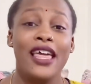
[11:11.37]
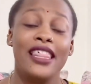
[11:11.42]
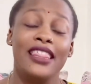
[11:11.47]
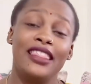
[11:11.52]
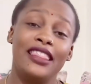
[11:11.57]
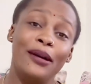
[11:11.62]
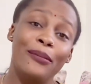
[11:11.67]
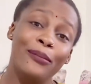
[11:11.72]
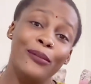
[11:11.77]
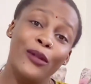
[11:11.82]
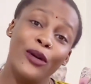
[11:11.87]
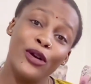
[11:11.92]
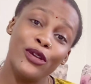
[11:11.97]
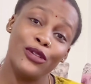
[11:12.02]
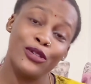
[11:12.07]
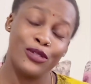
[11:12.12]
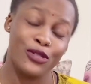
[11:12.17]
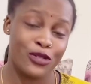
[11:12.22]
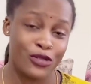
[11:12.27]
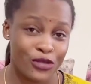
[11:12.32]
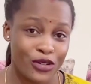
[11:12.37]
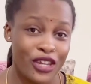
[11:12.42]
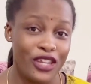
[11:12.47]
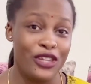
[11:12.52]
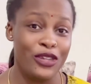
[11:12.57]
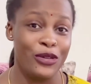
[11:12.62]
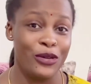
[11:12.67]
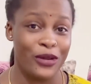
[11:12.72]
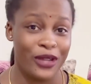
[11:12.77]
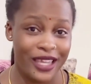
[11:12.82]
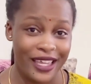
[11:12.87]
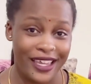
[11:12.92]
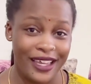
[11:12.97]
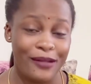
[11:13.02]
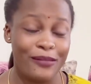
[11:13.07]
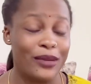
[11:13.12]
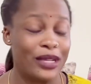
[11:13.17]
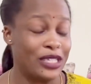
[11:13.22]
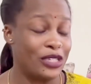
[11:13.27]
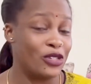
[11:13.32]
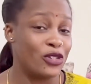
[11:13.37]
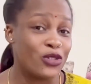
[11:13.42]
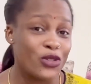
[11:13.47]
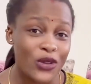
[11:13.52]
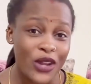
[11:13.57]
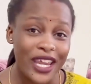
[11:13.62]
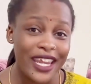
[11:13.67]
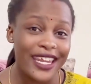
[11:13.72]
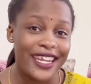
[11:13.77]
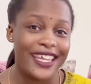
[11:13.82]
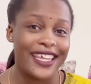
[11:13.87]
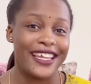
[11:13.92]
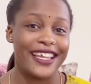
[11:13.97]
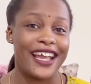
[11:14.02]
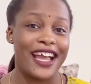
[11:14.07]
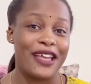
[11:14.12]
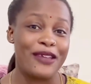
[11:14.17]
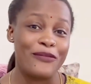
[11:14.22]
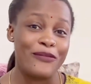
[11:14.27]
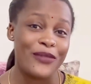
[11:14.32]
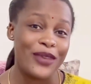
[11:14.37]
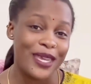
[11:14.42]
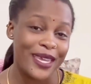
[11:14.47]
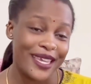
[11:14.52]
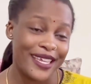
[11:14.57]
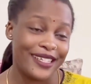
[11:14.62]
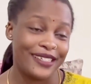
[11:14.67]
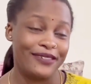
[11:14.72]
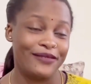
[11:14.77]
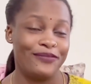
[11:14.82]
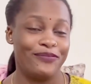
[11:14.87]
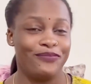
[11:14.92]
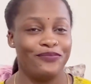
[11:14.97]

the more you strain your hair, but straining, I mean,